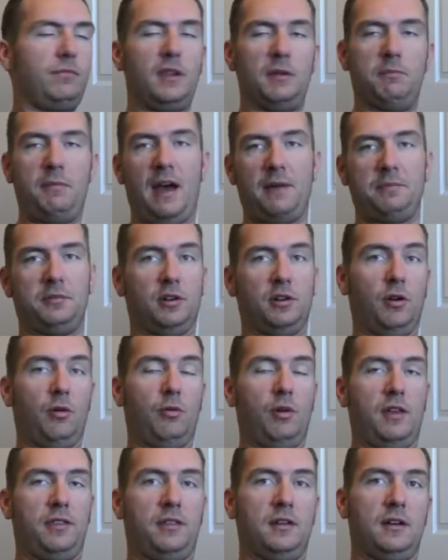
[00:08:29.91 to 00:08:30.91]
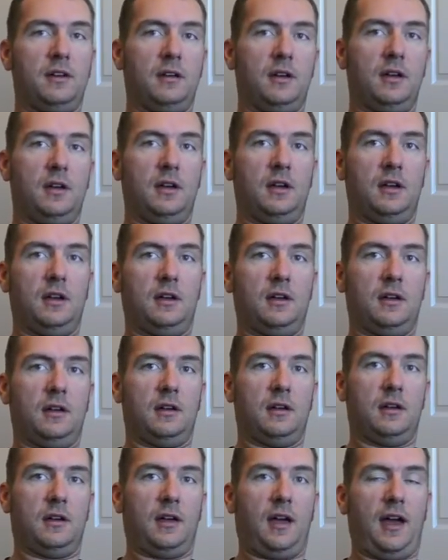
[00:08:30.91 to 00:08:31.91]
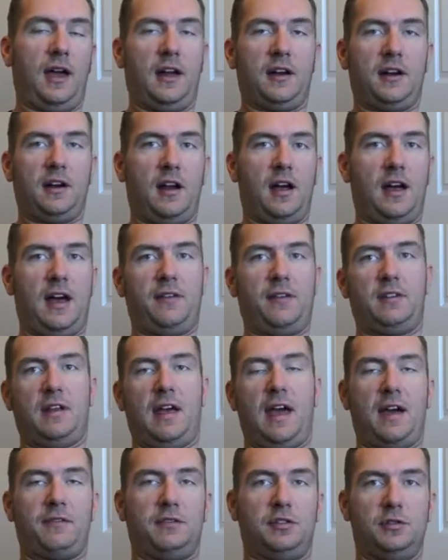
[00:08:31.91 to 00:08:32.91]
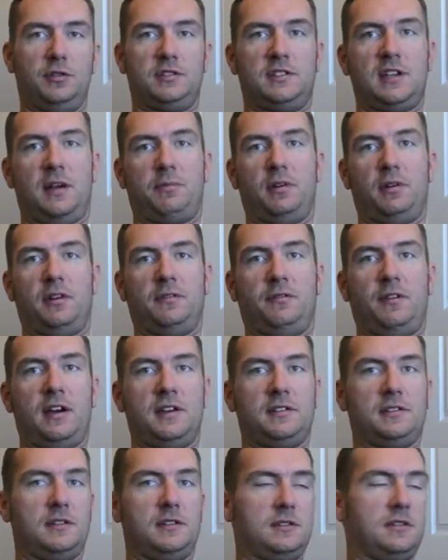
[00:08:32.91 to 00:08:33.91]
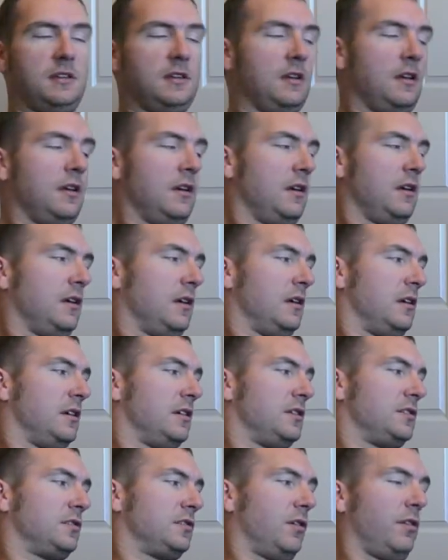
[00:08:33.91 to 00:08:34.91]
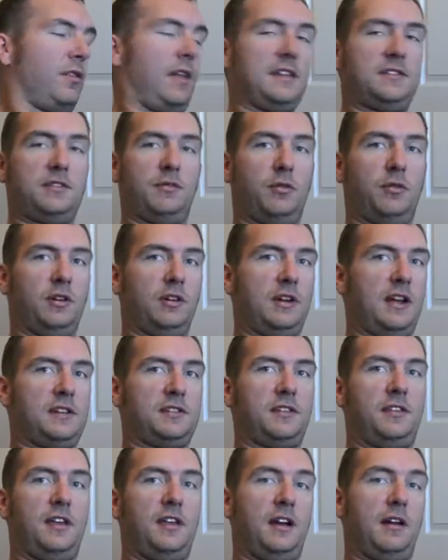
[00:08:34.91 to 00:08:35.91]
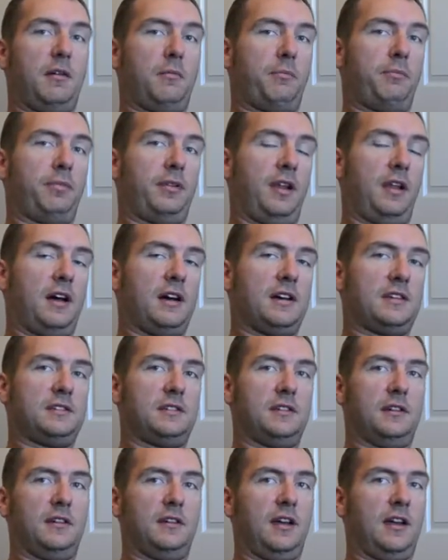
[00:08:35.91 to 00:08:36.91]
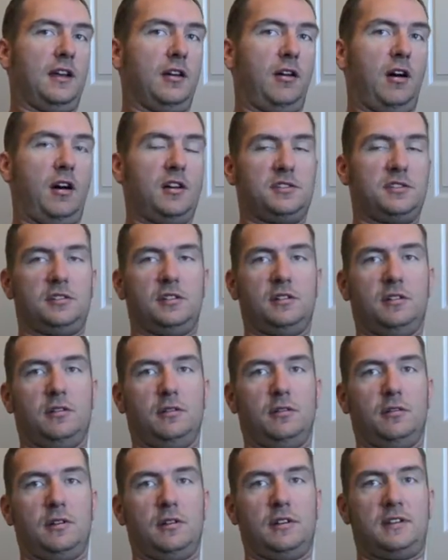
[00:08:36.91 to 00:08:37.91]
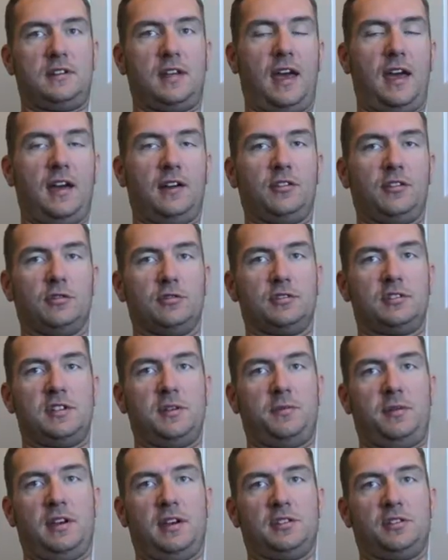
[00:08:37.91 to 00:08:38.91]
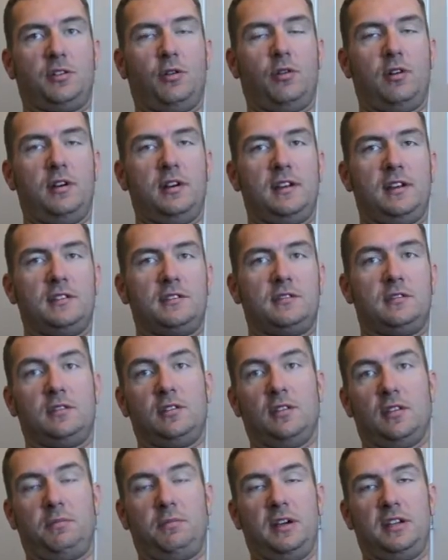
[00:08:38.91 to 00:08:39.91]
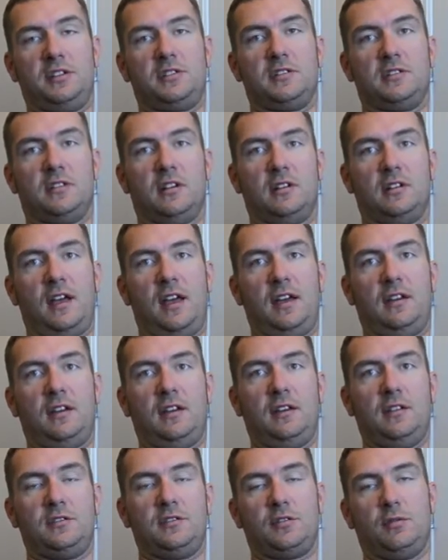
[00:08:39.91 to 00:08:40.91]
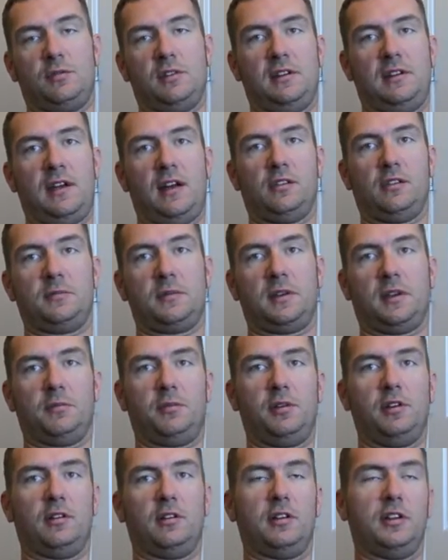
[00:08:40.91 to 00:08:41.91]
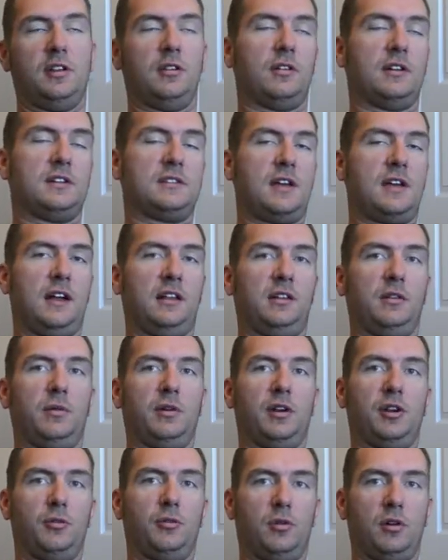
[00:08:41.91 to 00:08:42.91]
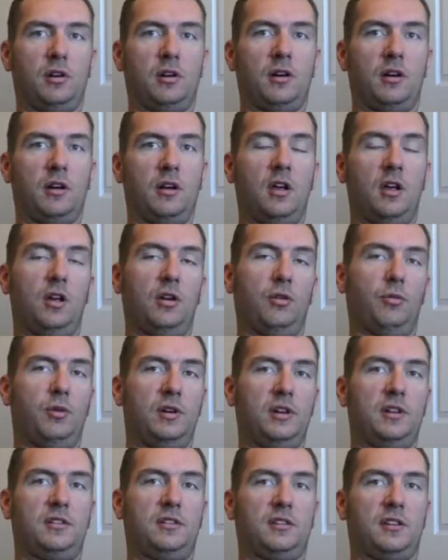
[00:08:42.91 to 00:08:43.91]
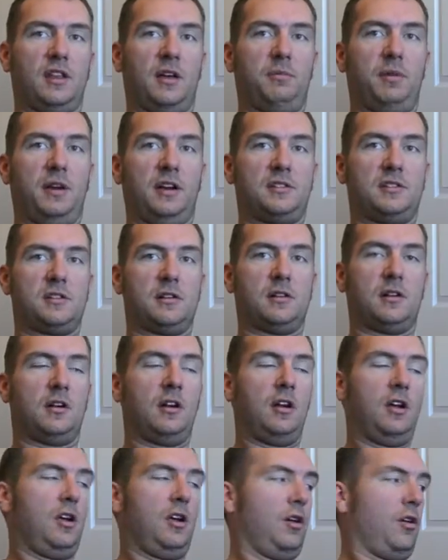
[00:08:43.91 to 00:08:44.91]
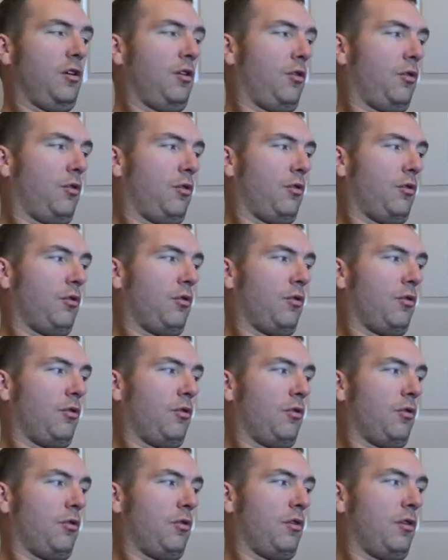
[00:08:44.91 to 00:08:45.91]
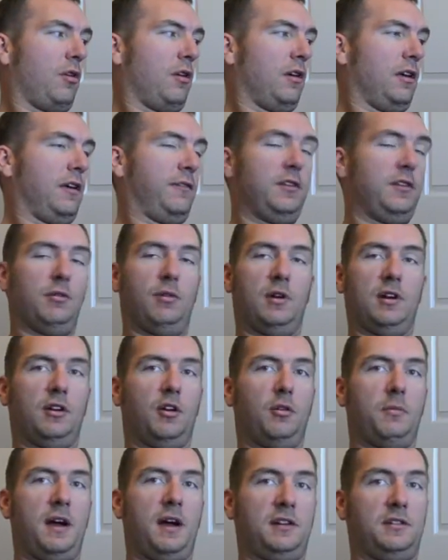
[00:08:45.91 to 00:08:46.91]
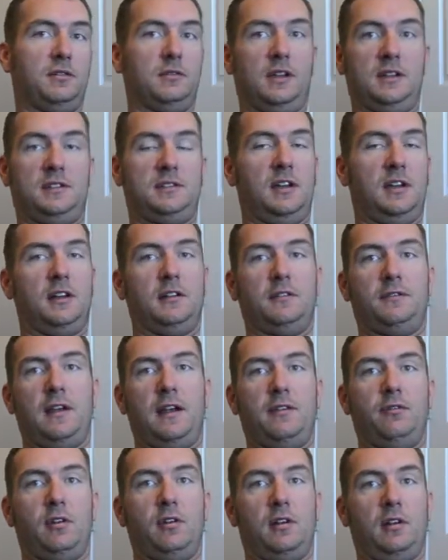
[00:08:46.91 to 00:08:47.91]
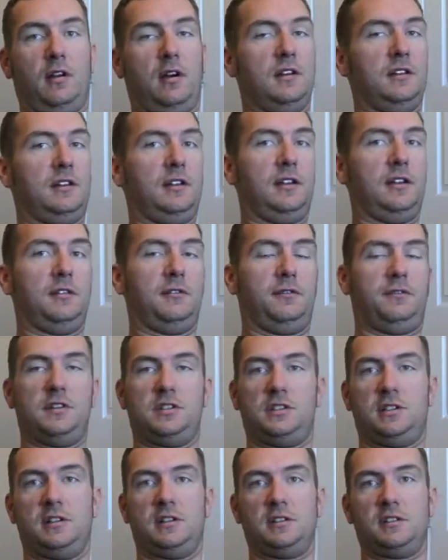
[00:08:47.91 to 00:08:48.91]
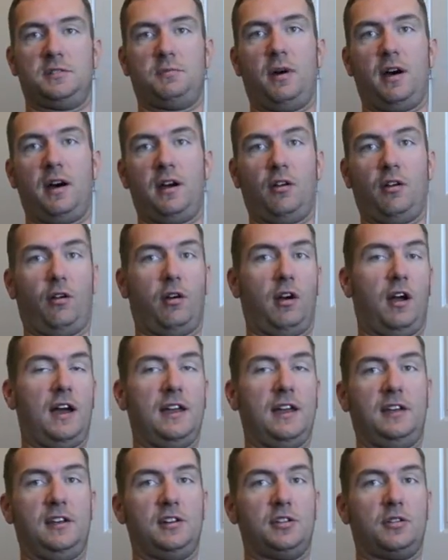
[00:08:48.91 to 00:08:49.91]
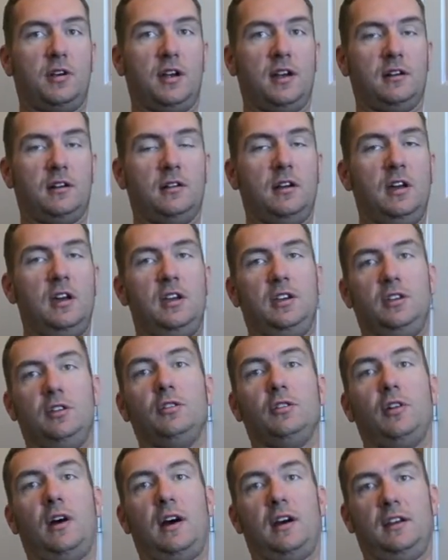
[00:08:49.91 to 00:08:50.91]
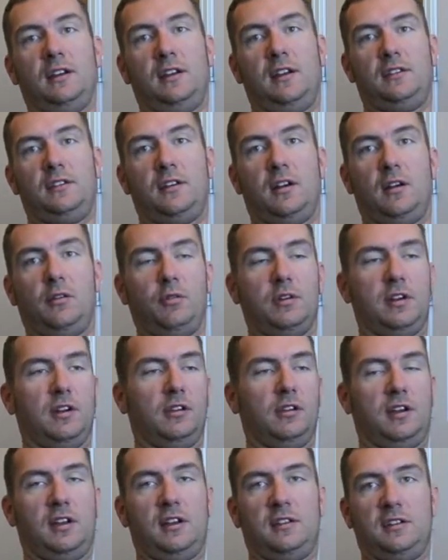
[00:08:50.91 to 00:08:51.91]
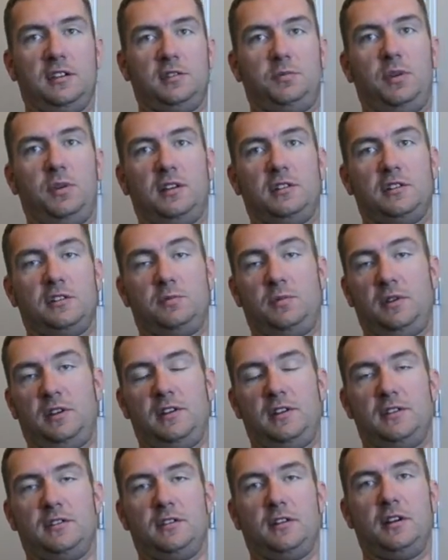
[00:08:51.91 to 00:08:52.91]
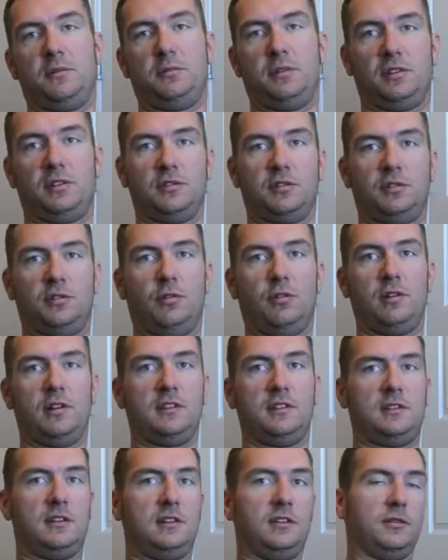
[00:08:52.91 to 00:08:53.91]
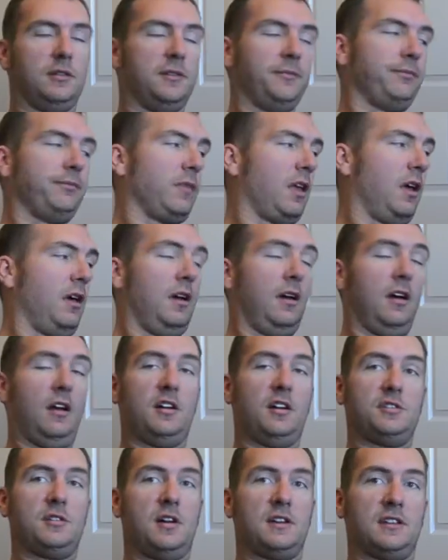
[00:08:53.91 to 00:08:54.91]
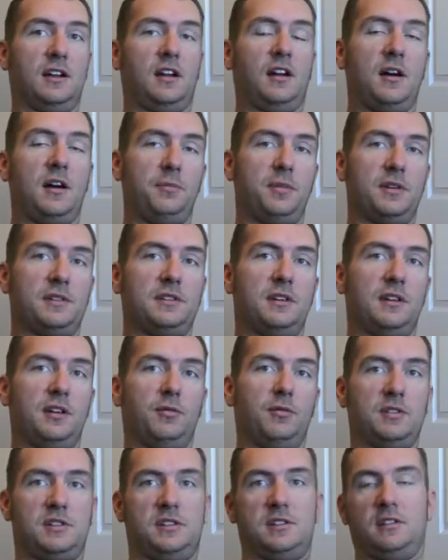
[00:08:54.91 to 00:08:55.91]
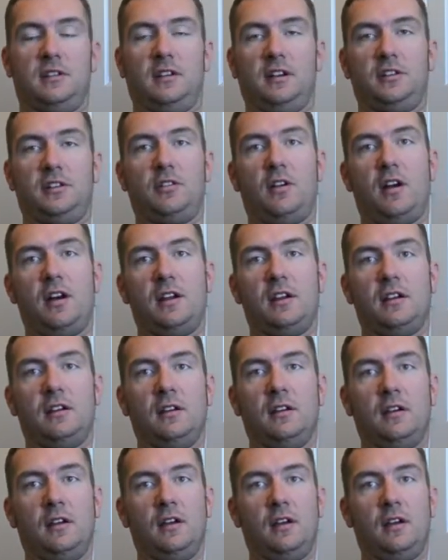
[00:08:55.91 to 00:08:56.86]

map to go with it, and you're not having to have two separate devices. So that's a real nice thing. Plus, it'll also tag those GPS coordinates to the pictures you're taking, so when you download them to the computer, you know exactly where you were when you took that picture. Or if you want to go back to, like, say, your favorite hunting, fishing spot or a hiking trail, you'll know how to get there when you're looking at these pictures, because they're going to put those coordinates into it. It also has a compass in it, which is electronic.